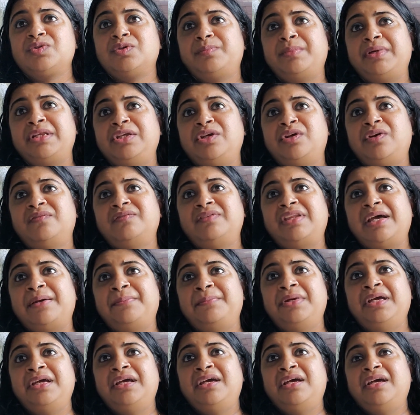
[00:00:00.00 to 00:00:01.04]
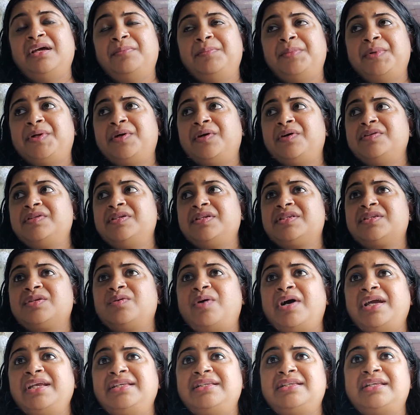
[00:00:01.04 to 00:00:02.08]
many of them because it's
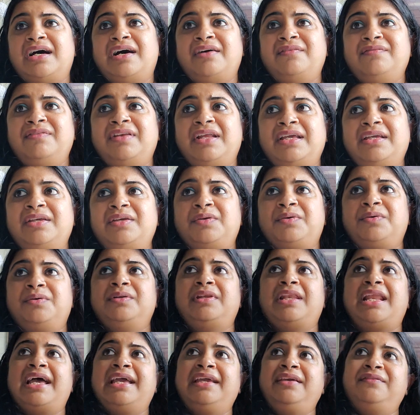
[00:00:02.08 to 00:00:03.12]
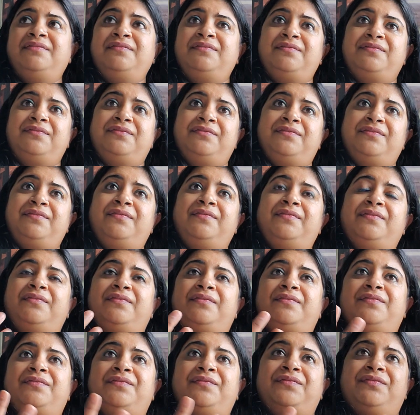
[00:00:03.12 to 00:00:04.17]
quite tough. Like, life
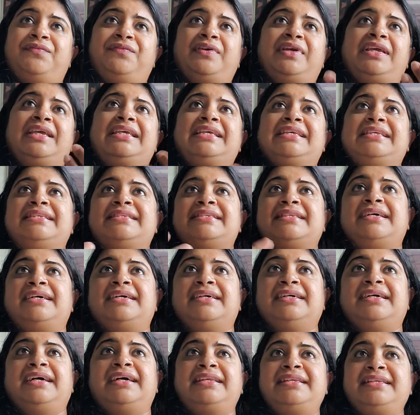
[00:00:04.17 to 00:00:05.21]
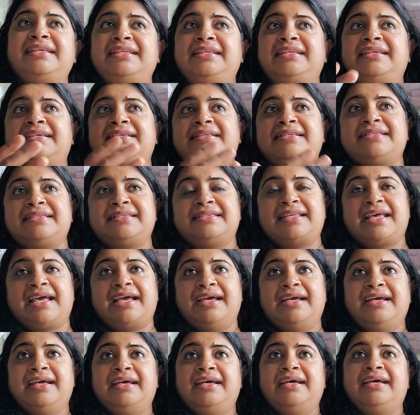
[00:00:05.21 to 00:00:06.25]
is a continuous
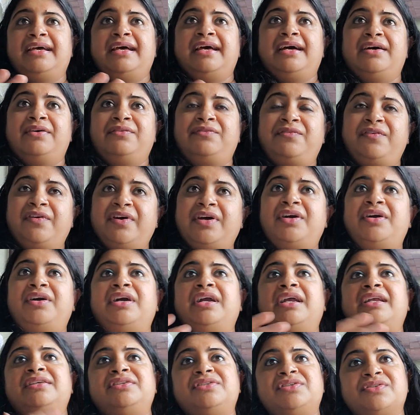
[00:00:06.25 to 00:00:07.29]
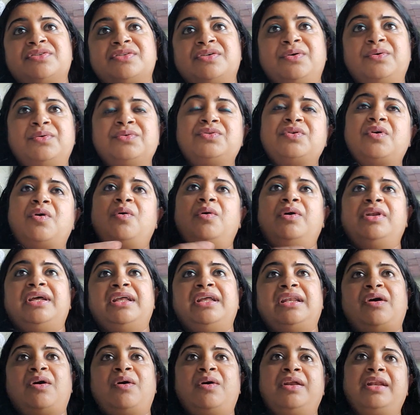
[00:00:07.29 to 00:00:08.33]
affair. It just goes on
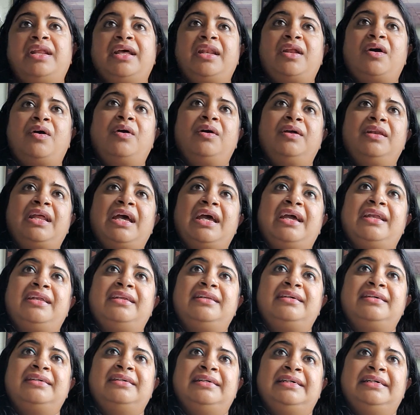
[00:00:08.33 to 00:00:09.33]
and on and on, and